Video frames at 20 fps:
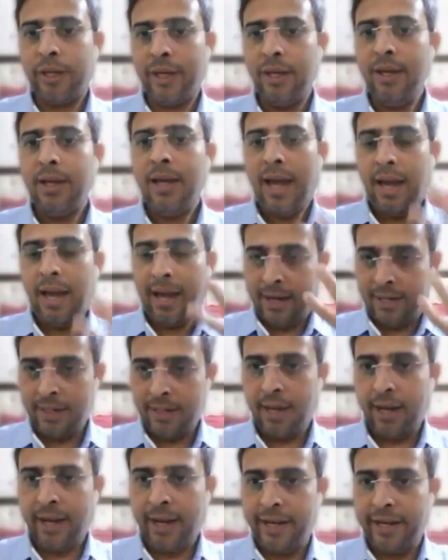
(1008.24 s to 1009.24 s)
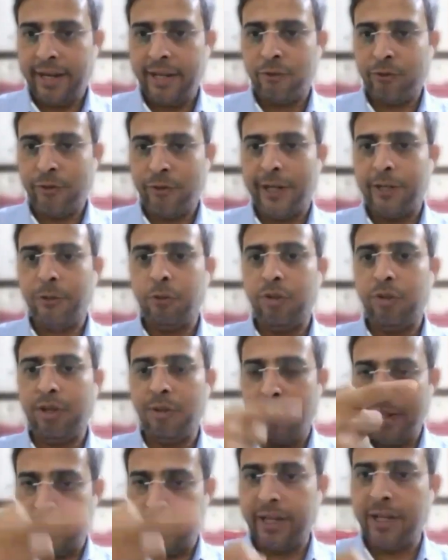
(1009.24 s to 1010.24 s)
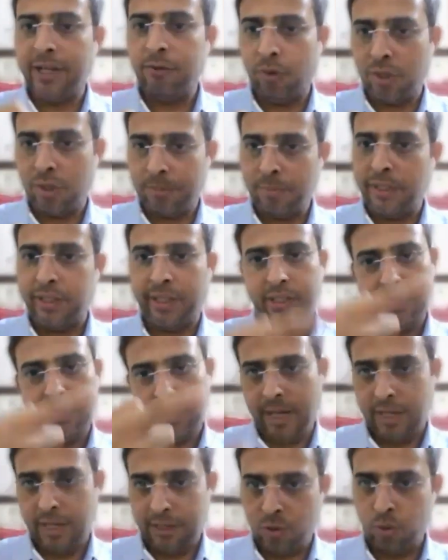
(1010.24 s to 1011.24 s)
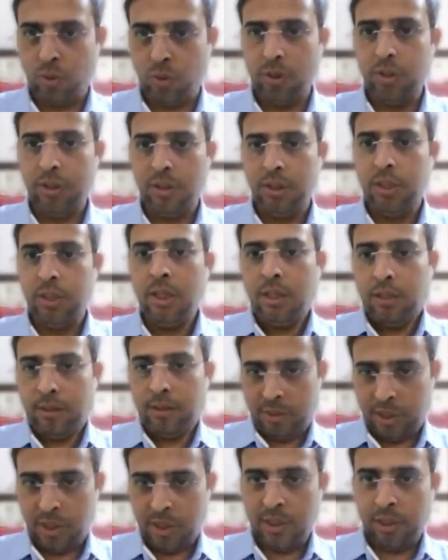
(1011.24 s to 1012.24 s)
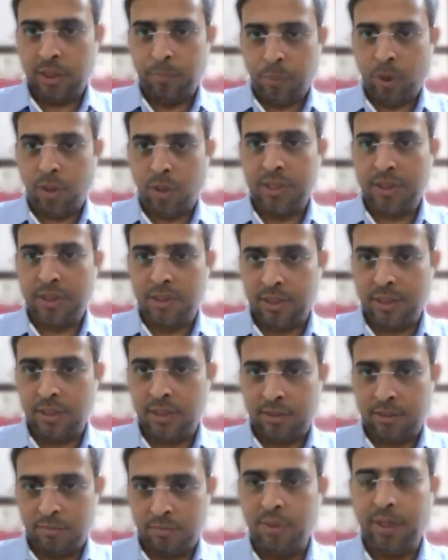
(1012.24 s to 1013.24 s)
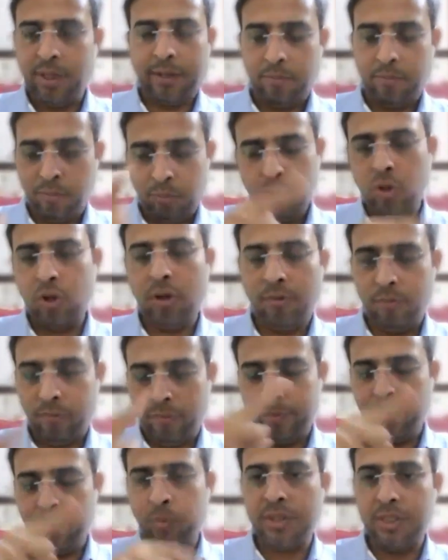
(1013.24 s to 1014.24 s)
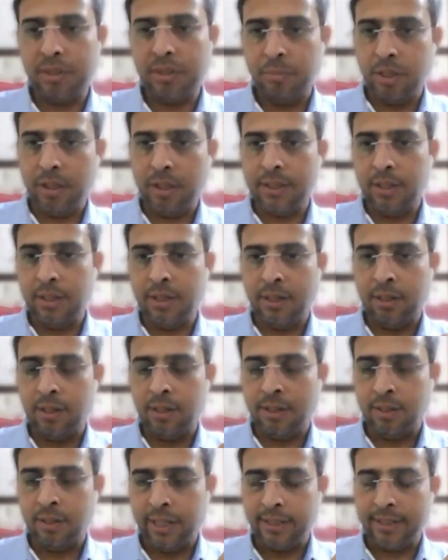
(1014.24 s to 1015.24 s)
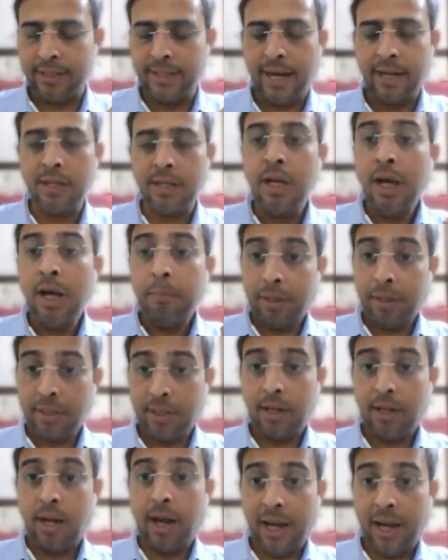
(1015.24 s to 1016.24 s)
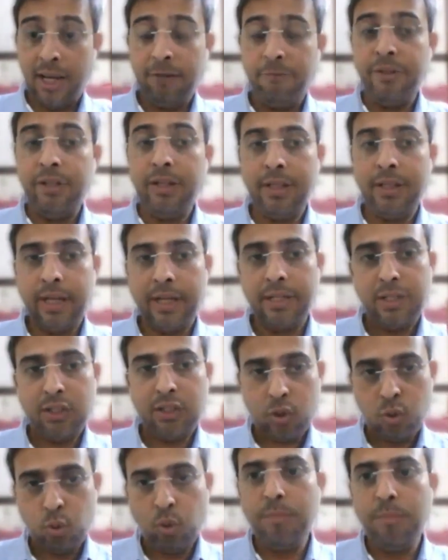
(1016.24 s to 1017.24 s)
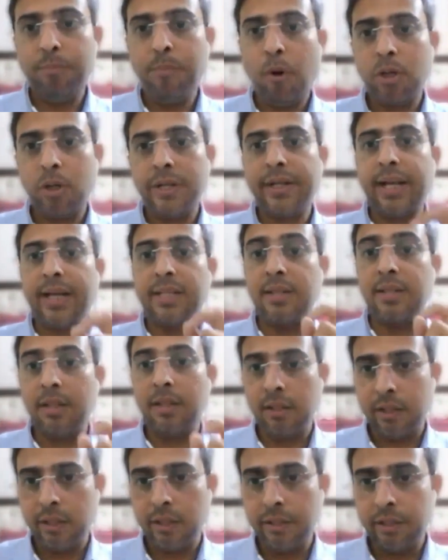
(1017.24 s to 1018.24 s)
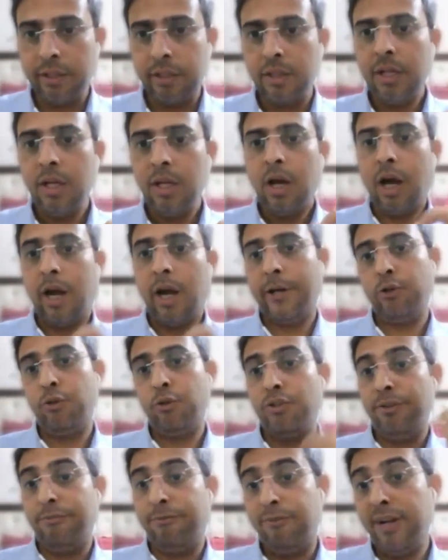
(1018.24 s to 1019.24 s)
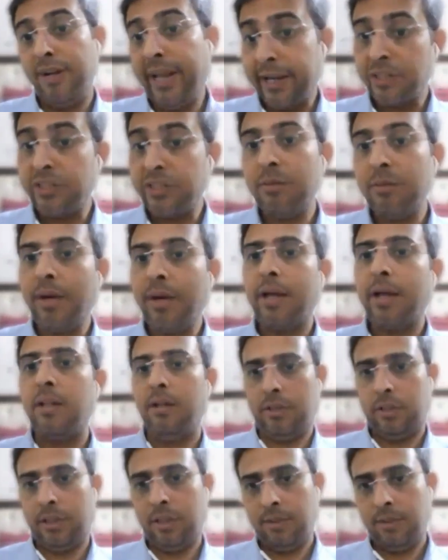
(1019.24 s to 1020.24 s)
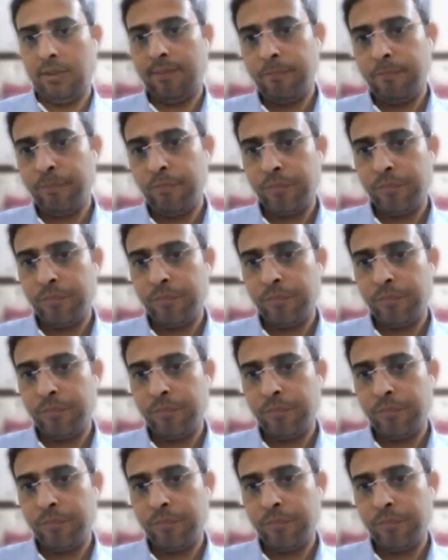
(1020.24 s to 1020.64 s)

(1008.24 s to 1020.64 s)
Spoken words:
Okay, and I try to replicate what my teacher has told. The process is like more similar, like that, but I feel that it's so important as a learner I should reflect in my learning.